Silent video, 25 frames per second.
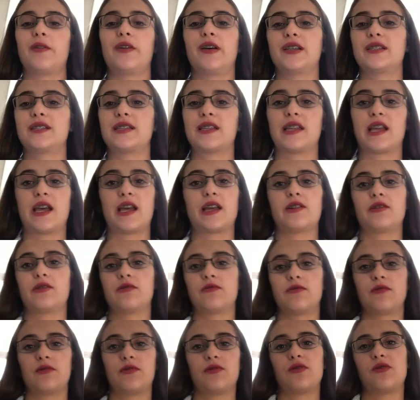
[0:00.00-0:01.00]
less than that, I
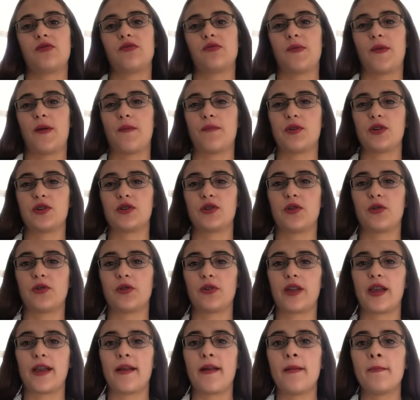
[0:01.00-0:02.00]
don't really remember
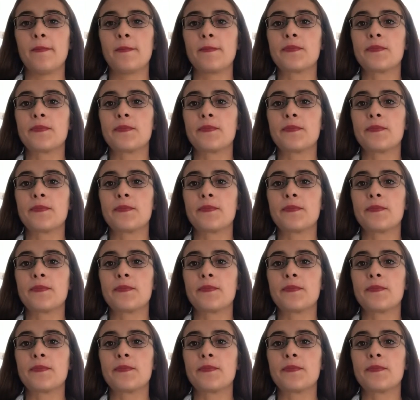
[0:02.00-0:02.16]
totally,